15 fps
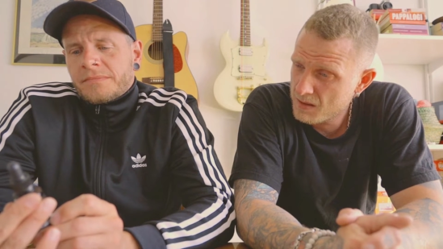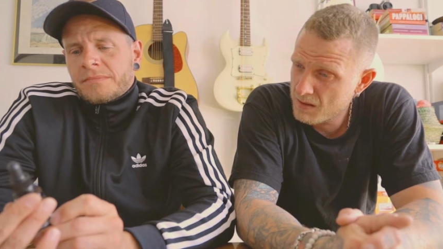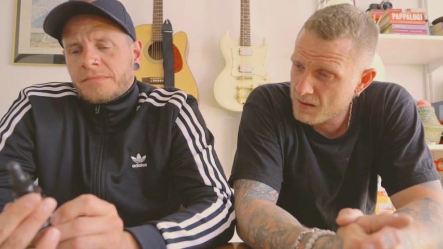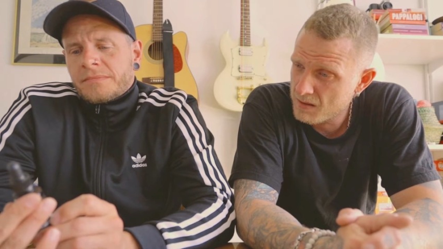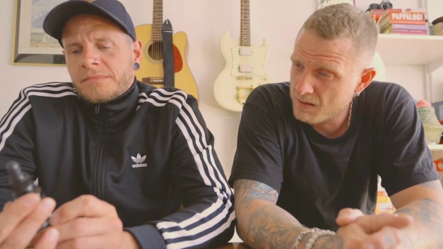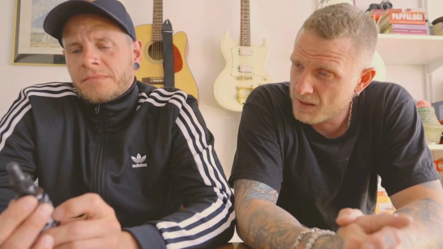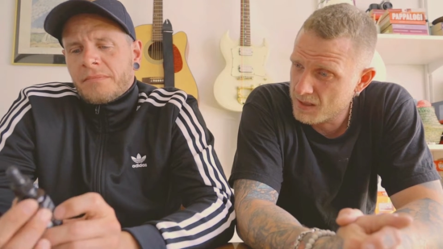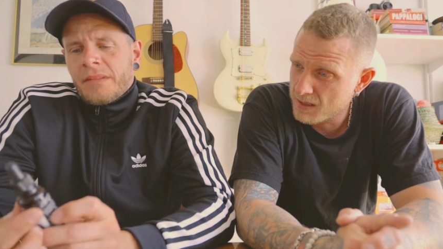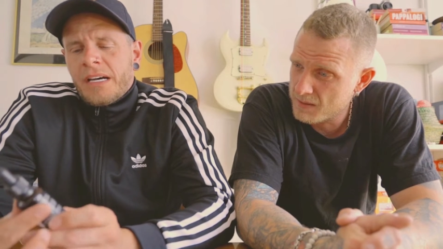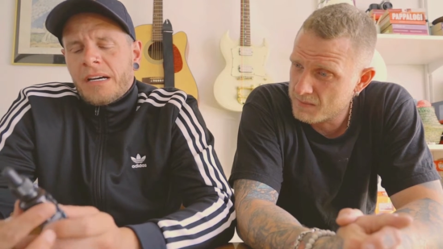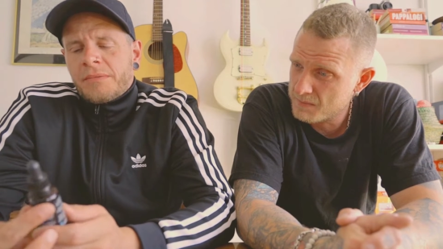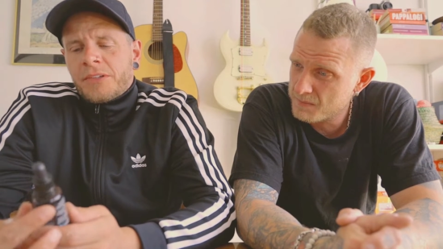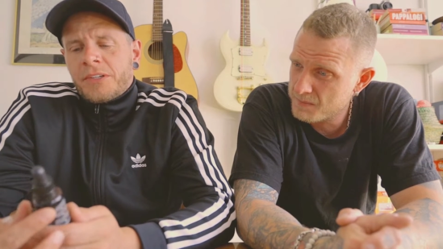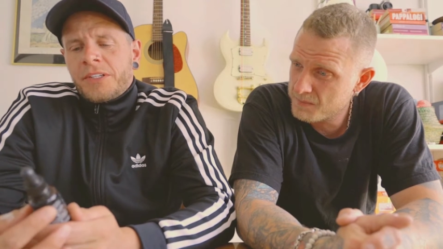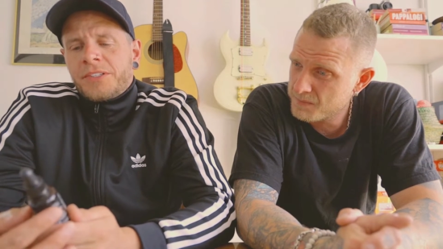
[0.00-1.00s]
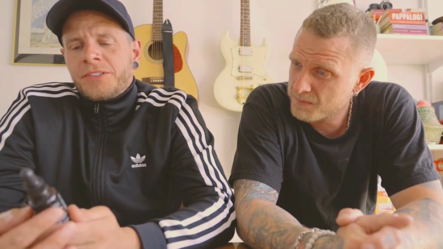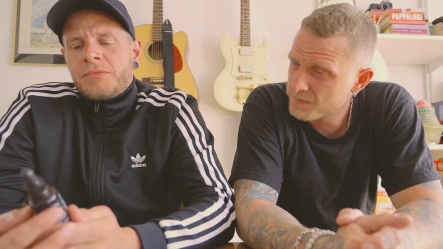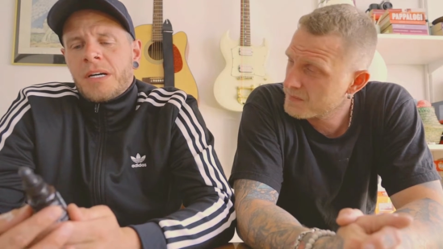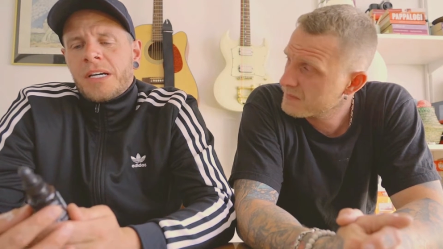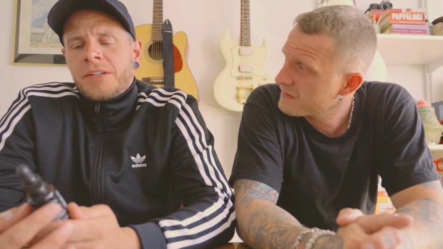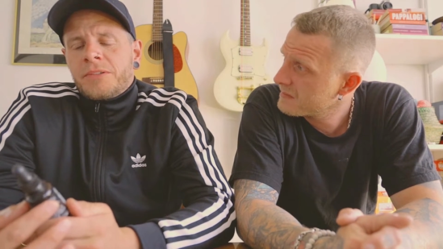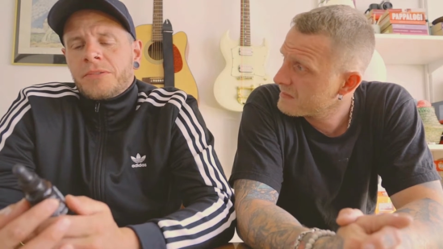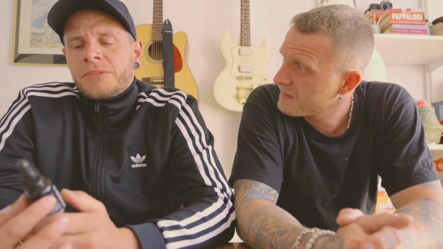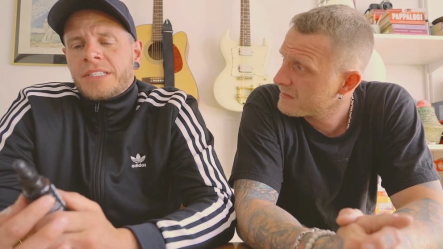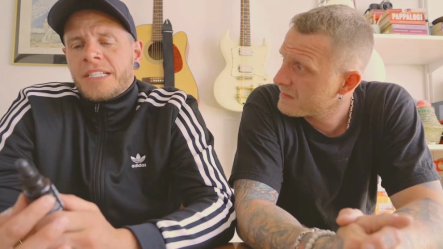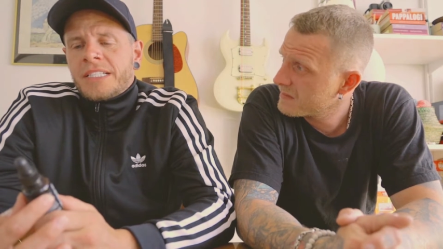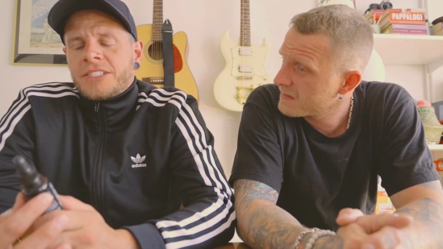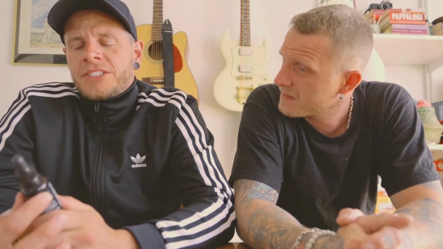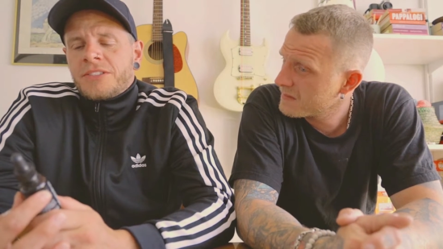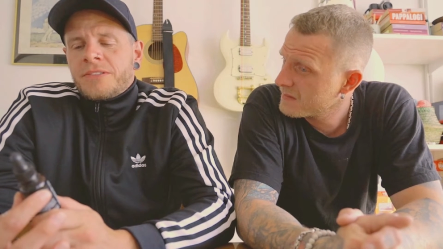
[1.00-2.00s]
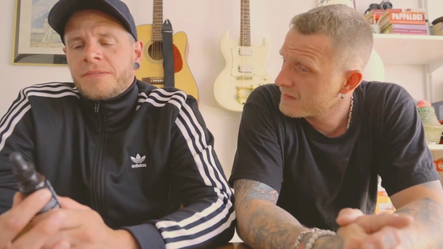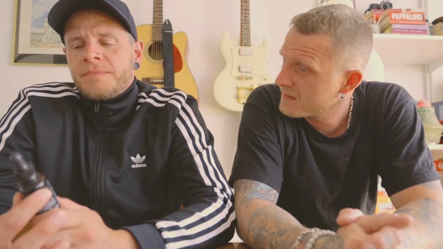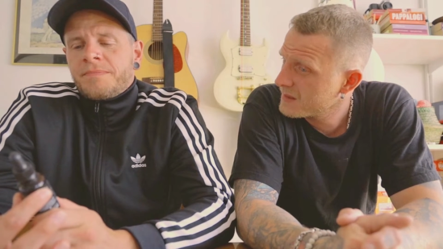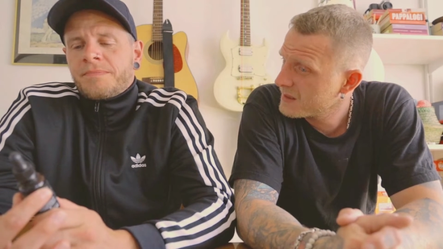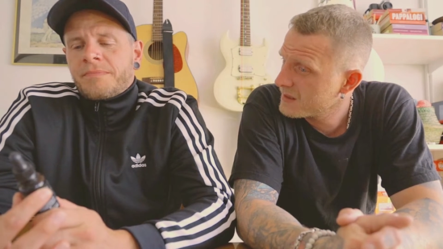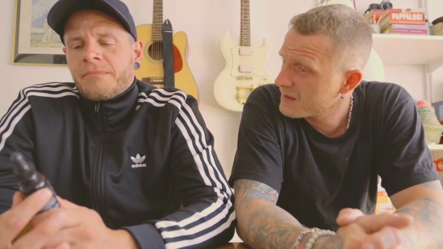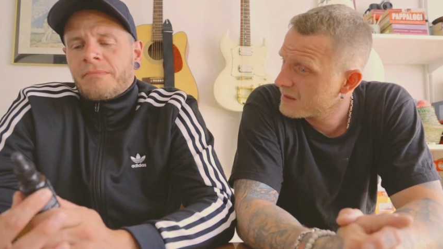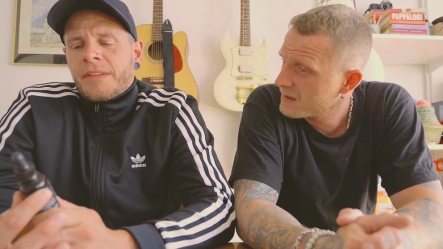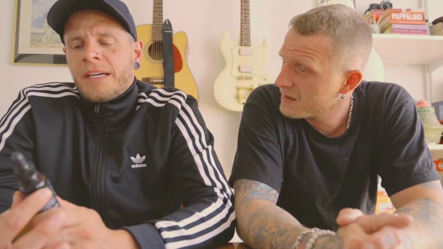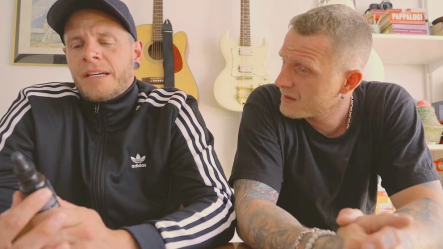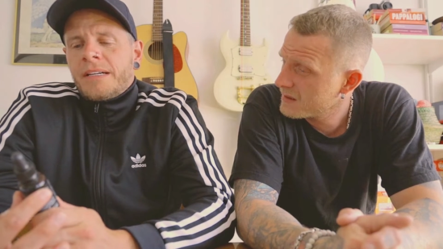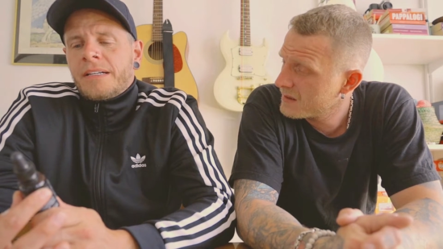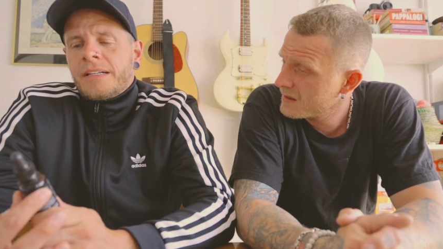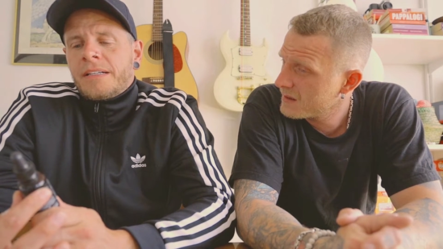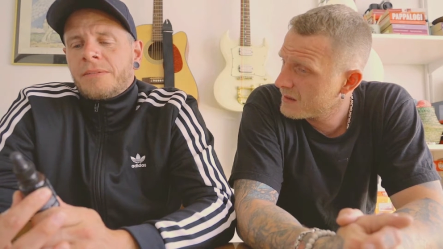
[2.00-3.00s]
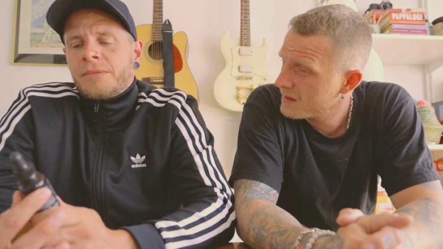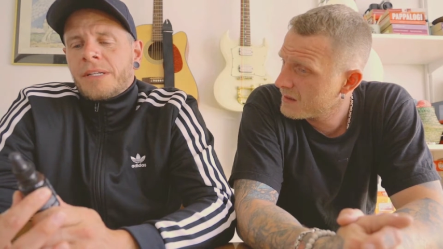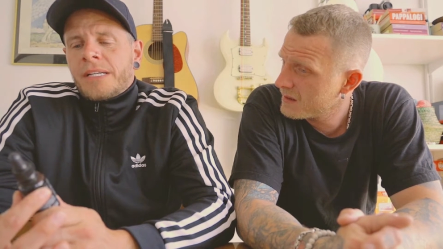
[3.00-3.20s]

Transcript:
Speaker 1: oh yeah. I'm gonna do my own tincture uh,